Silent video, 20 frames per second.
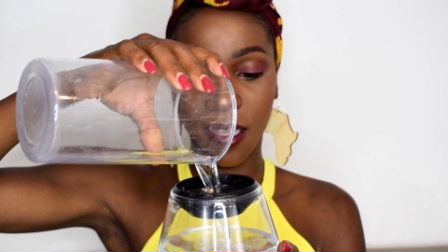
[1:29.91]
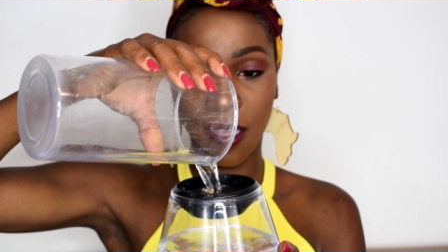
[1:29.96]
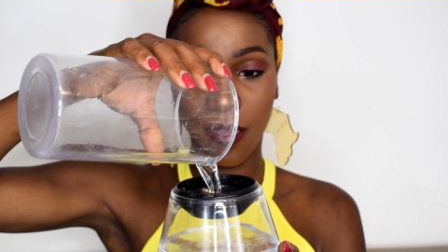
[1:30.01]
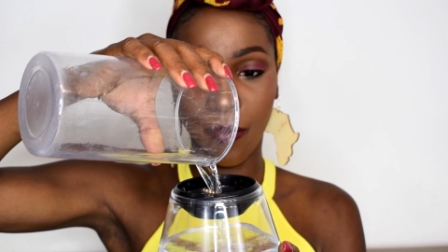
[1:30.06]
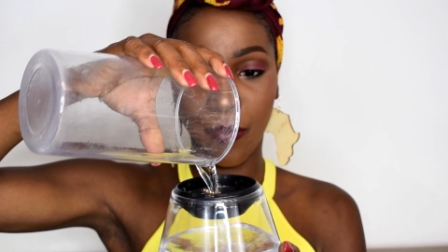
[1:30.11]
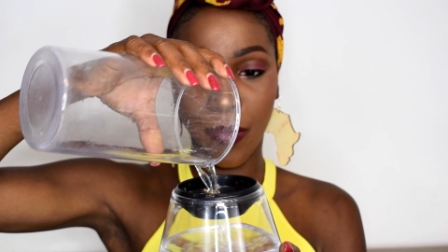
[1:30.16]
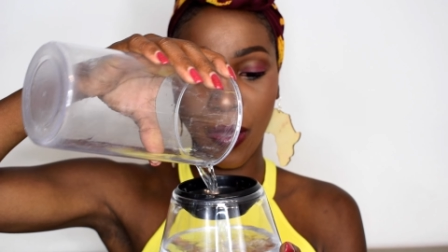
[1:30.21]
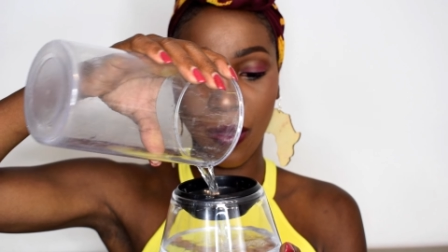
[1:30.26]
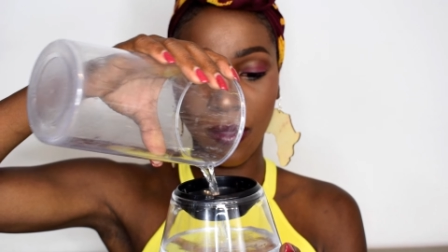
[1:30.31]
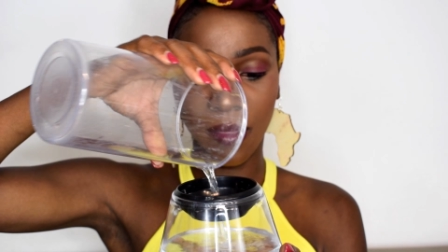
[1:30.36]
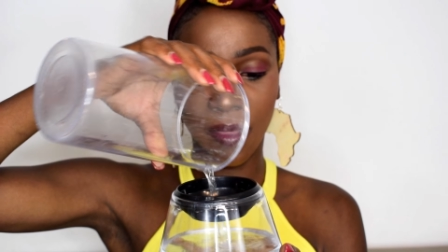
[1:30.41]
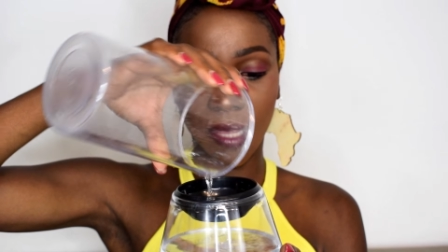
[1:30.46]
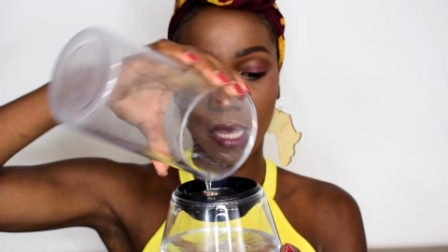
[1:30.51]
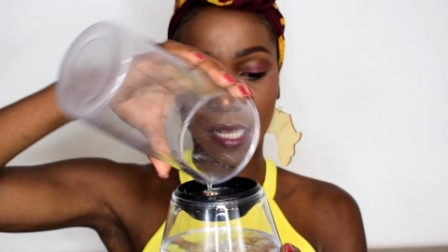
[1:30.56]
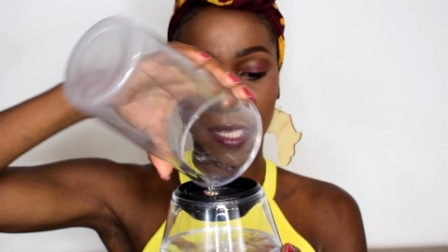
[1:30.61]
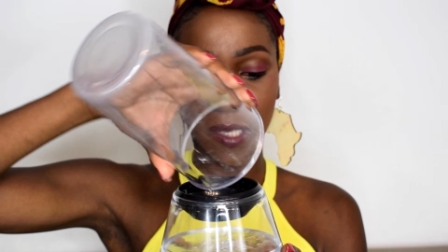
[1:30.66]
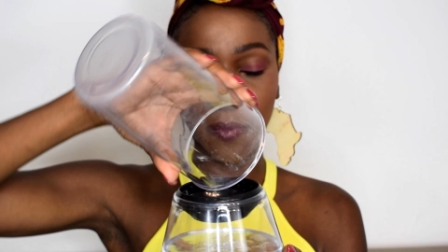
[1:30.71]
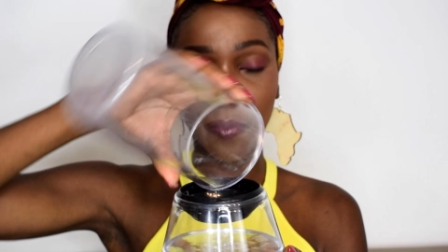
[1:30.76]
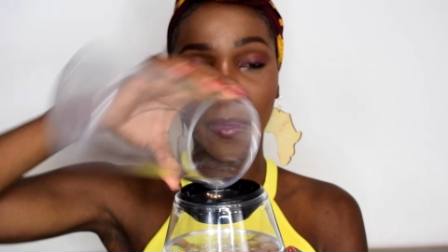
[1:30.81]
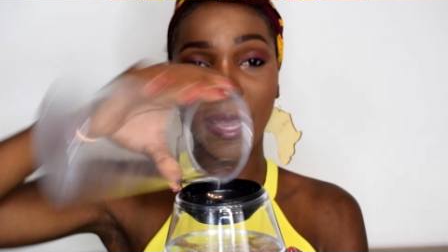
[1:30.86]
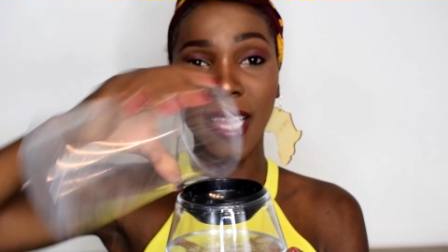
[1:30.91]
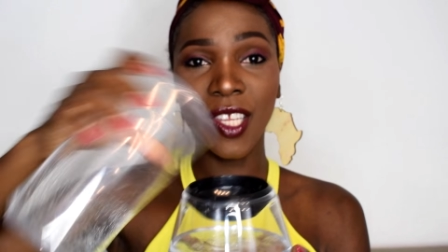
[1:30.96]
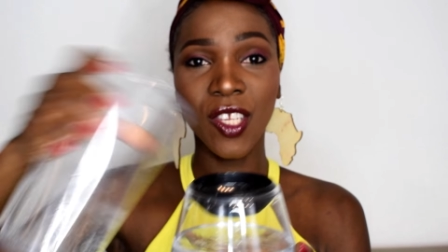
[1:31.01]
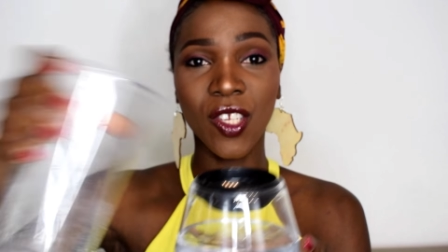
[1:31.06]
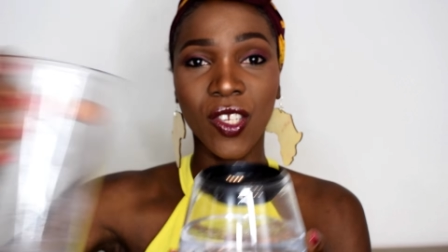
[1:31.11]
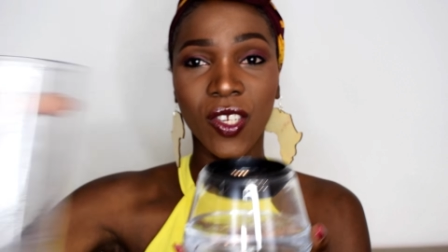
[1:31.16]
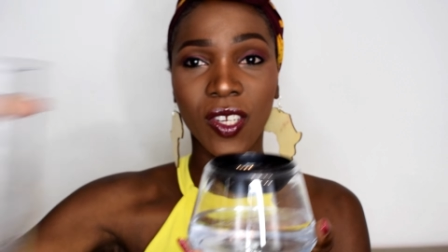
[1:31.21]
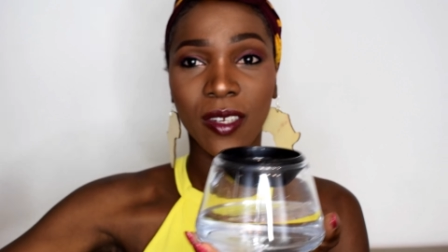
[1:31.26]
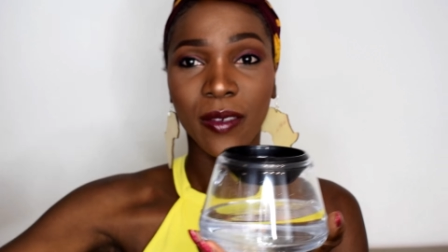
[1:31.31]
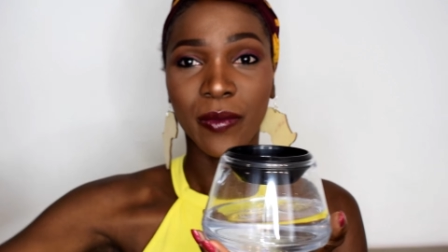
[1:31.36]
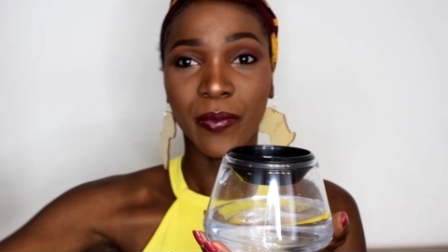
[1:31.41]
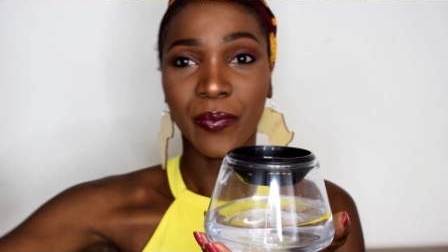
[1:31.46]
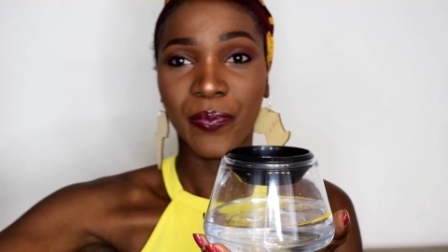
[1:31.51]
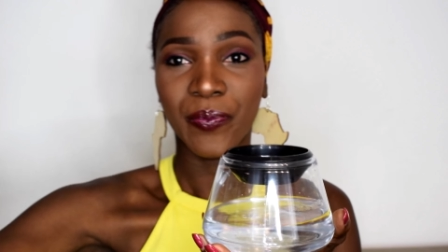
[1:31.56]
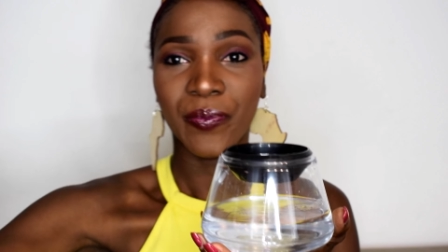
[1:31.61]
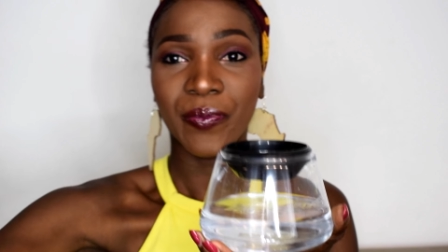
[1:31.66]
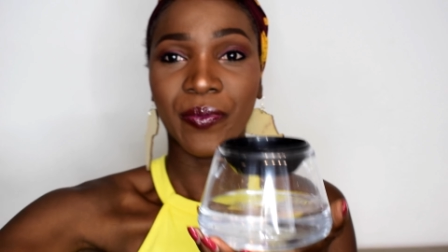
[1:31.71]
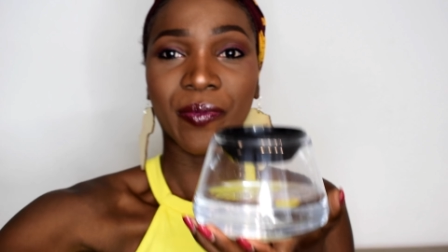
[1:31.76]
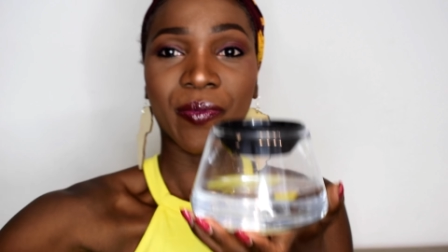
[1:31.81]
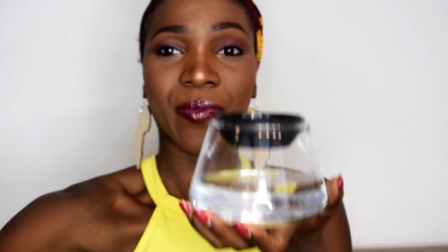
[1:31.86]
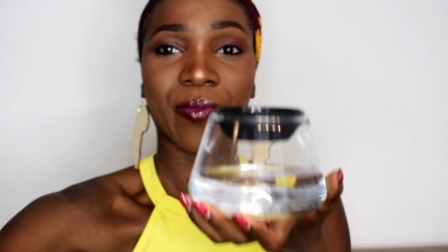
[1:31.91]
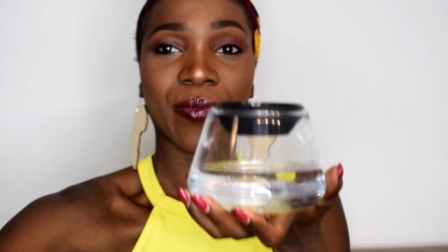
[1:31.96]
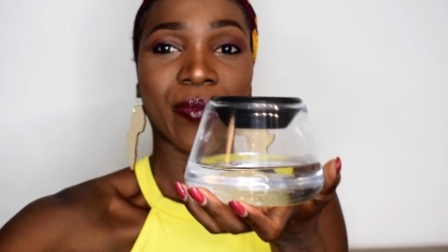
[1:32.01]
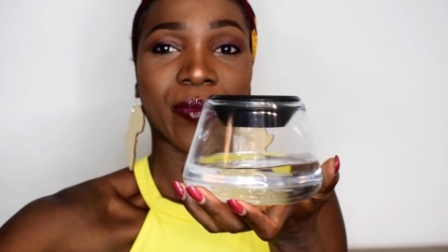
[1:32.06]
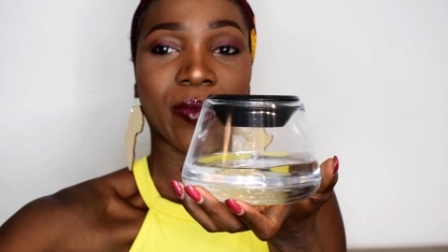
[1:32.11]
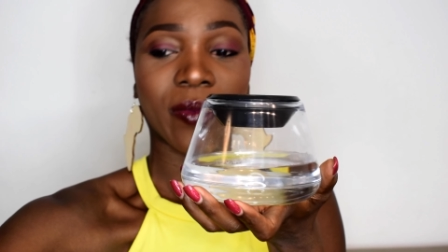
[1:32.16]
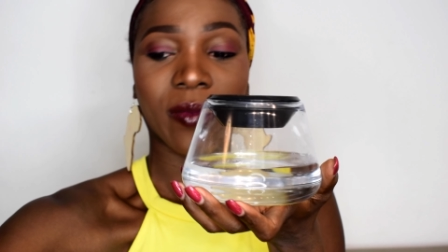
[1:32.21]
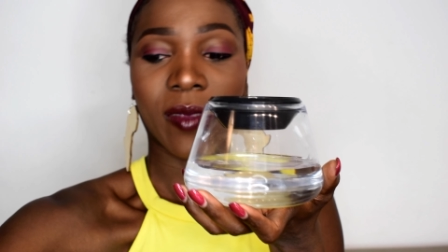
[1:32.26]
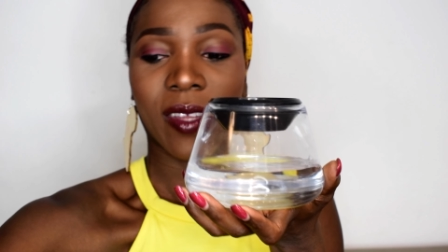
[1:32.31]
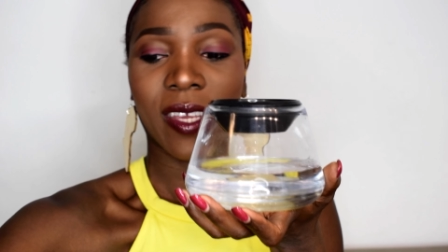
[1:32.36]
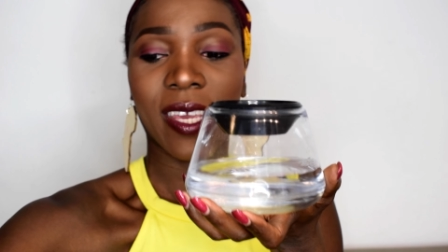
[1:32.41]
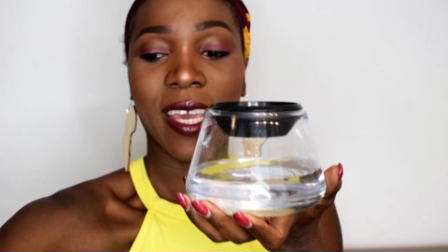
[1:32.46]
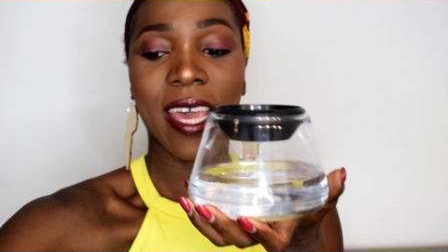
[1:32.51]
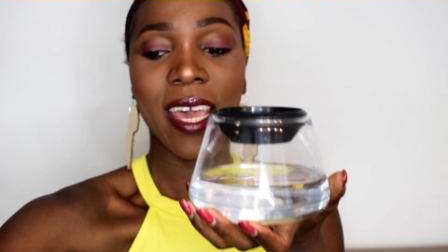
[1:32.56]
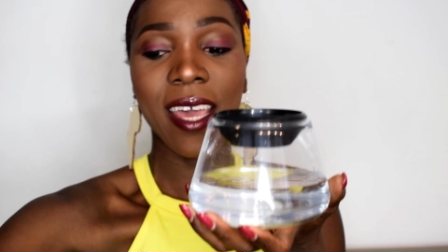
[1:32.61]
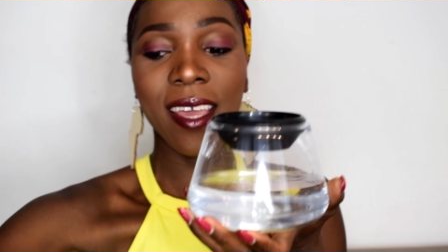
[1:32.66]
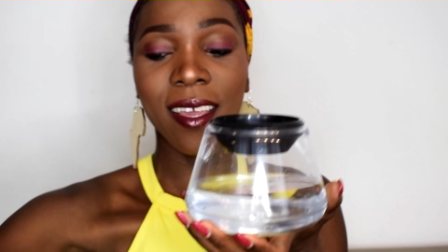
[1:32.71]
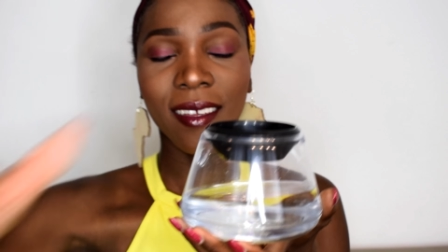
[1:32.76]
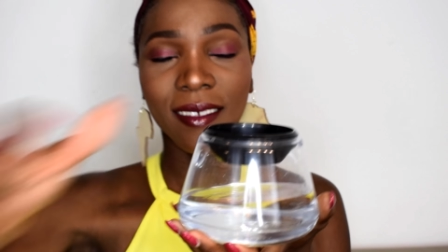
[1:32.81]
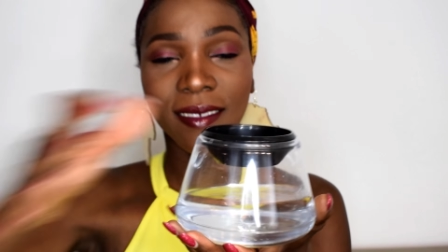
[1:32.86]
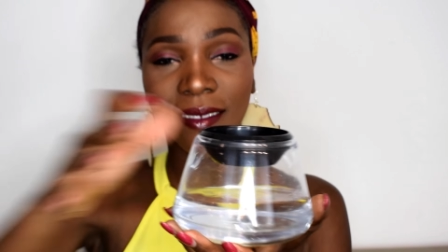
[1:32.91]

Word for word: about that much. Okay.